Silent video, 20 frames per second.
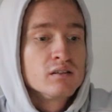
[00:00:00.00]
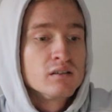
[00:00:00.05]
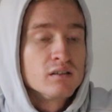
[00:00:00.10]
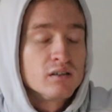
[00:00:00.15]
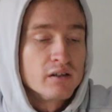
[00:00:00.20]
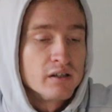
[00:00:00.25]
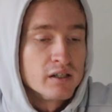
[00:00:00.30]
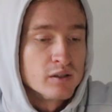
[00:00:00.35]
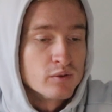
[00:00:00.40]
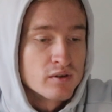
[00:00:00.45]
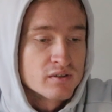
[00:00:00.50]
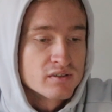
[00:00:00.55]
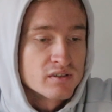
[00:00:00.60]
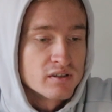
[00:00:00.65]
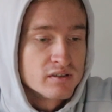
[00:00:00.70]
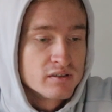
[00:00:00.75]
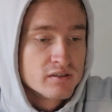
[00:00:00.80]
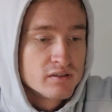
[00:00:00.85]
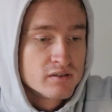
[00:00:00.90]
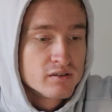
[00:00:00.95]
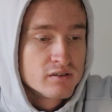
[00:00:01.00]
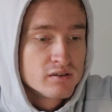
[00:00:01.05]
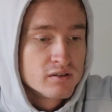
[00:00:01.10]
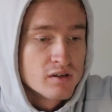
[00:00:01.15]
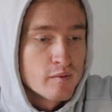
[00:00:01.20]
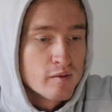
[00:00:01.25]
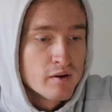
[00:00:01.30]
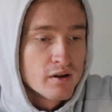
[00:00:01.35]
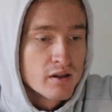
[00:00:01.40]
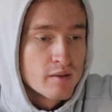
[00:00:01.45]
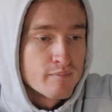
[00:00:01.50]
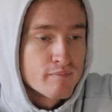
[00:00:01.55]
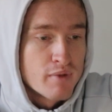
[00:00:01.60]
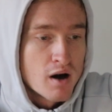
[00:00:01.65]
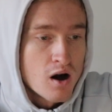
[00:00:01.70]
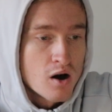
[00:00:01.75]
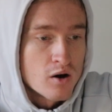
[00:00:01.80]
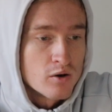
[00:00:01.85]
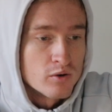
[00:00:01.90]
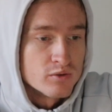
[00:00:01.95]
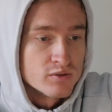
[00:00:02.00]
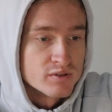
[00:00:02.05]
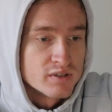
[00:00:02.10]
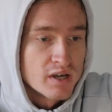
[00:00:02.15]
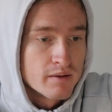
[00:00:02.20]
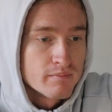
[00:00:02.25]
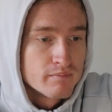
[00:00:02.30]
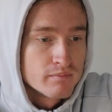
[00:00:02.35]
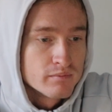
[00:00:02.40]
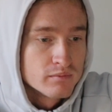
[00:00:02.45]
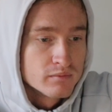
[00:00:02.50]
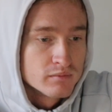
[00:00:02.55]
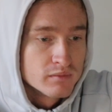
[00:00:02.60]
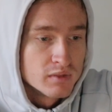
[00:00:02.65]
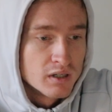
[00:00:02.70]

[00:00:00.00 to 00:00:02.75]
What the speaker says: Alright, he wants to double the pawns up.